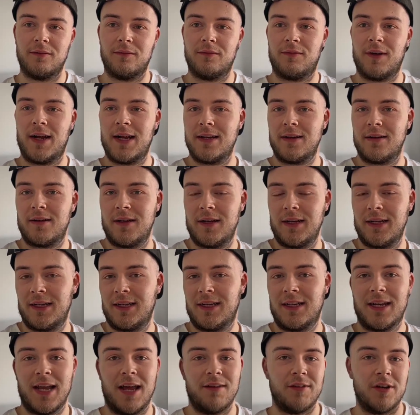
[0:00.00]
Van Dijk,
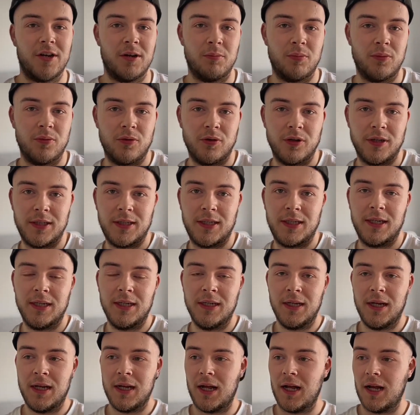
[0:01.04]
Kevin De Bruyne,
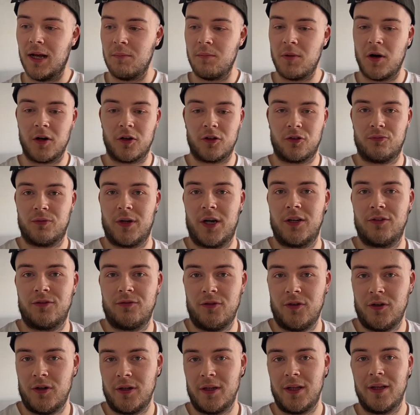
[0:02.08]
Marcus
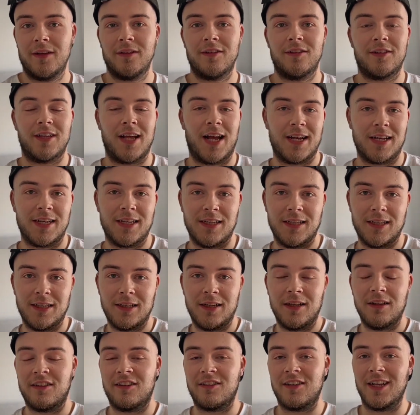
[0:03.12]
Rashford, Saka,
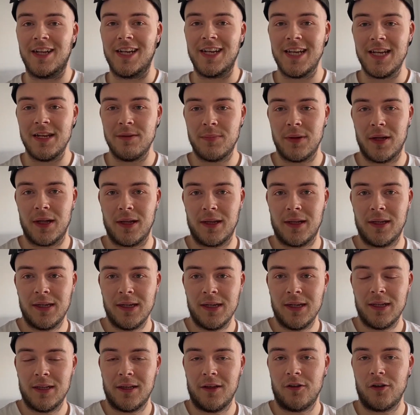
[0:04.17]
Saliba,
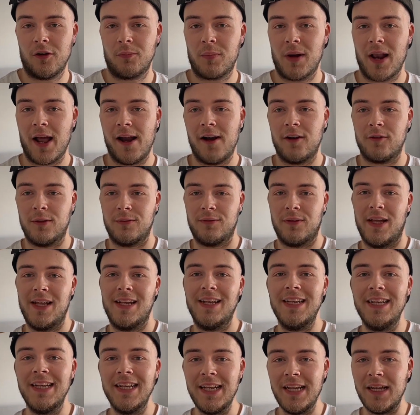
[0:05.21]
these are players with
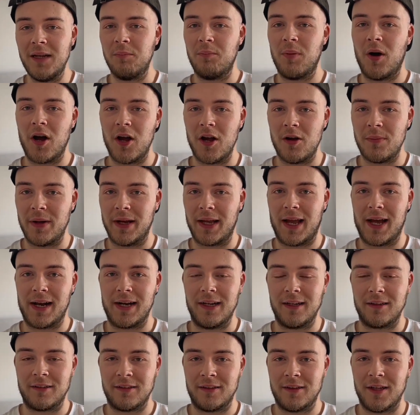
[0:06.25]
elite
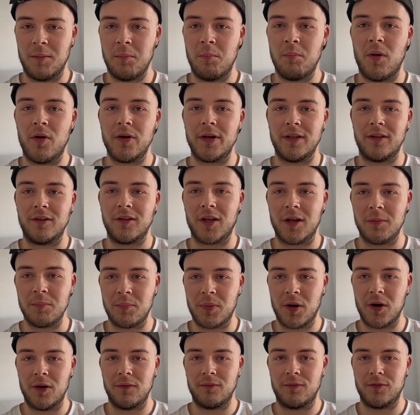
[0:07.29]
biomechanics and their bodies can
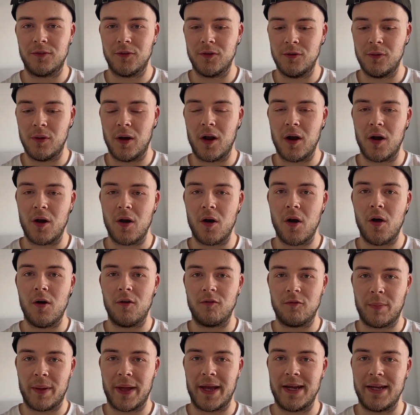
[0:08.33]
put through a lot
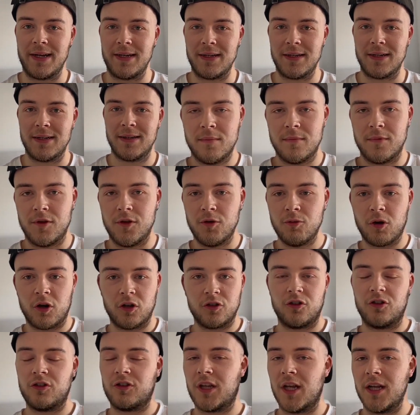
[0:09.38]
of pain. You are
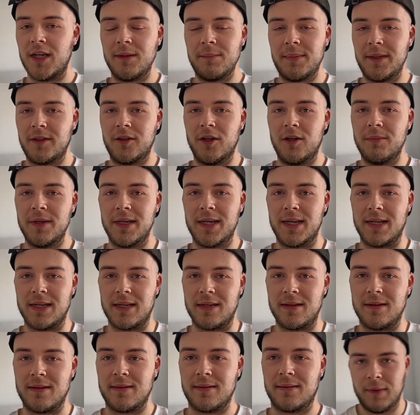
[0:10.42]
just going to be
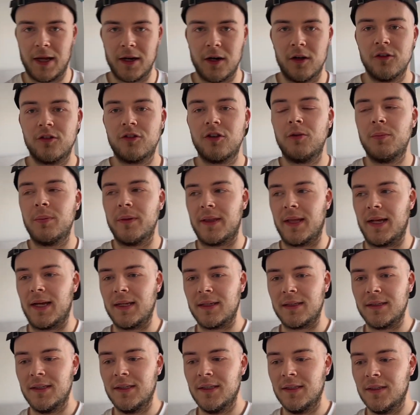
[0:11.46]
dominated. And on top of
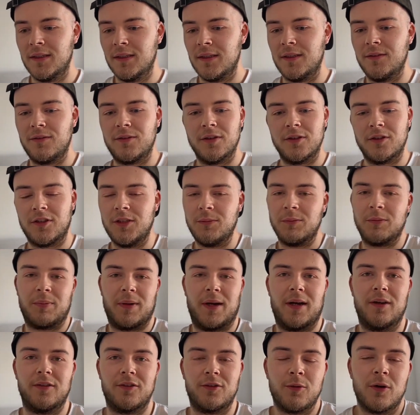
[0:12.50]
that, you've got a team of
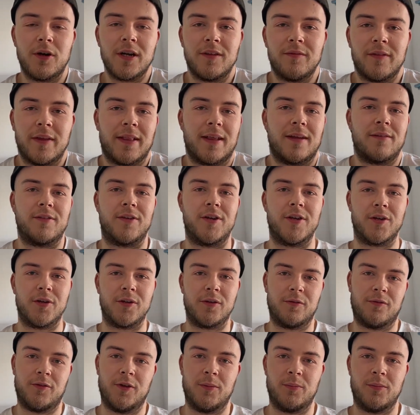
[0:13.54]
players who aren't even that very good
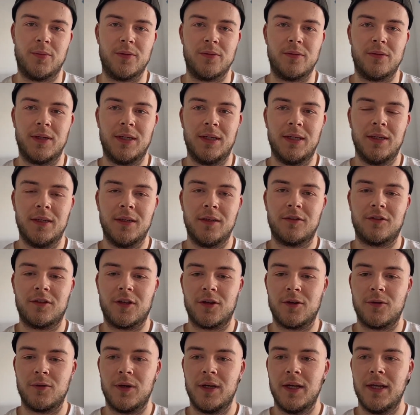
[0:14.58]
at football.
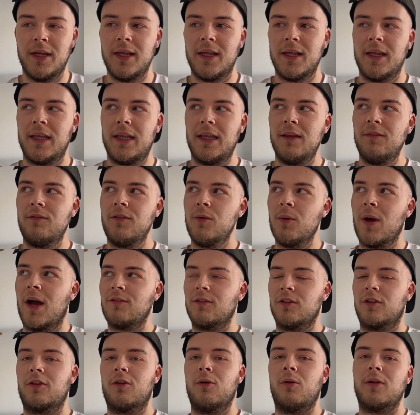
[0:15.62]
So if you have a
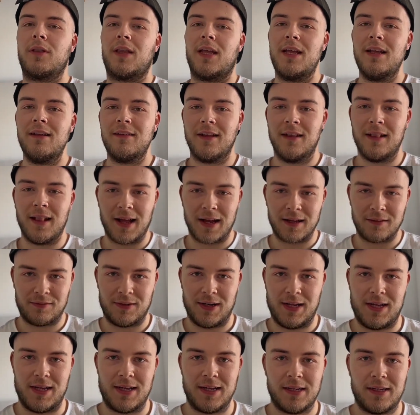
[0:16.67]
squad that isn't that
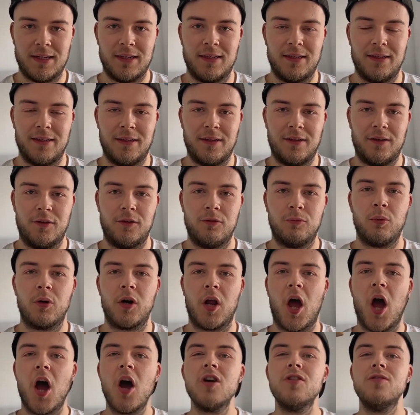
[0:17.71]
athletic, you want to
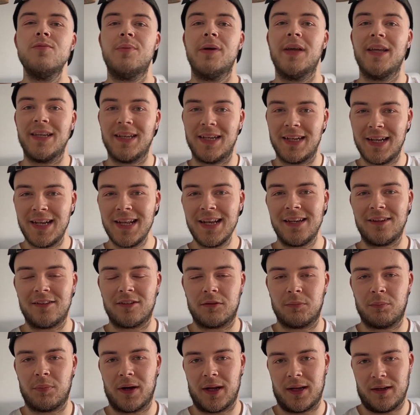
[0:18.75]
hope at
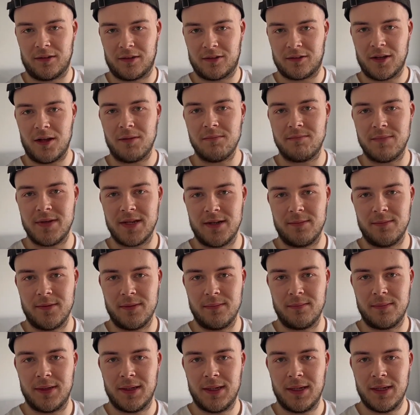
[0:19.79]
least by at some
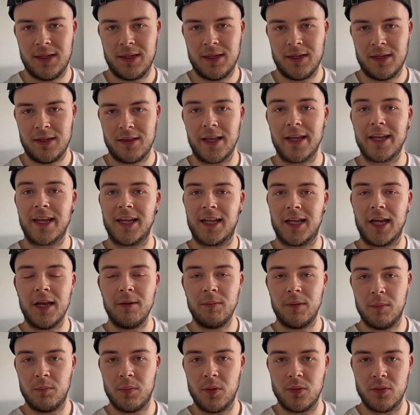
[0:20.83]
minimum they can keep
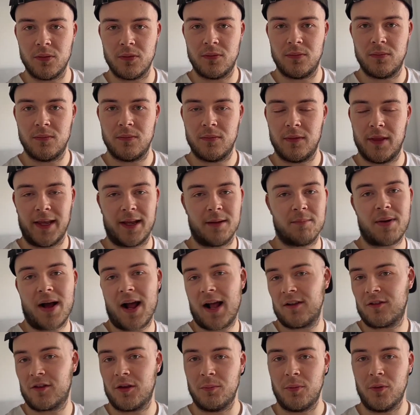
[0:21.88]
the ball. They can
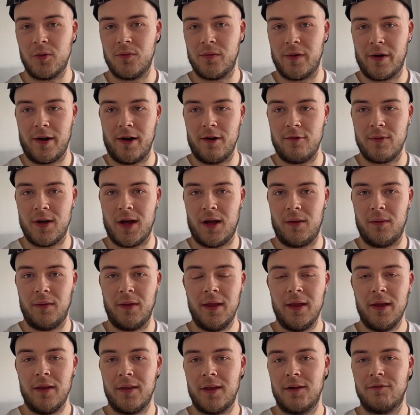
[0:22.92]
pass the ball very well.
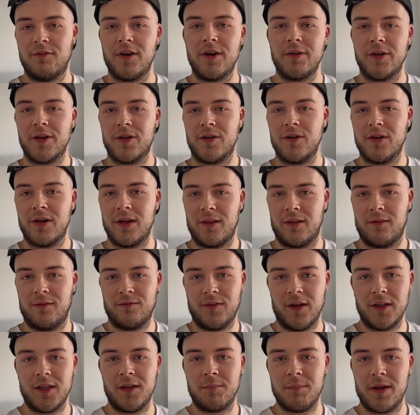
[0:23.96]
They're very good at the
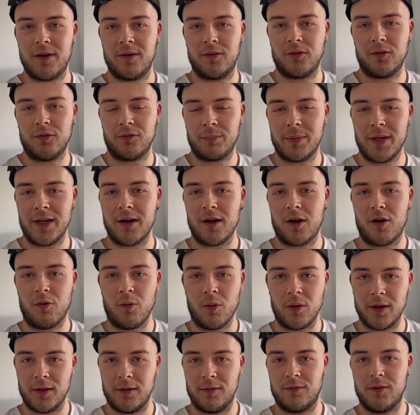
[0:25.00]
fundamentals of being a
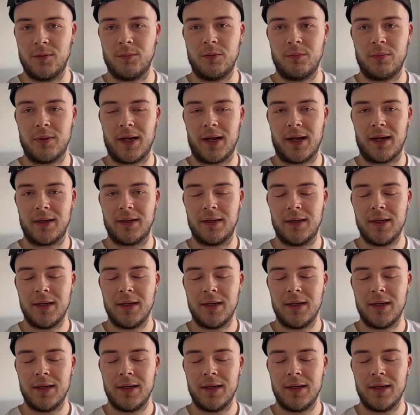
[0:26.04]
quality football player.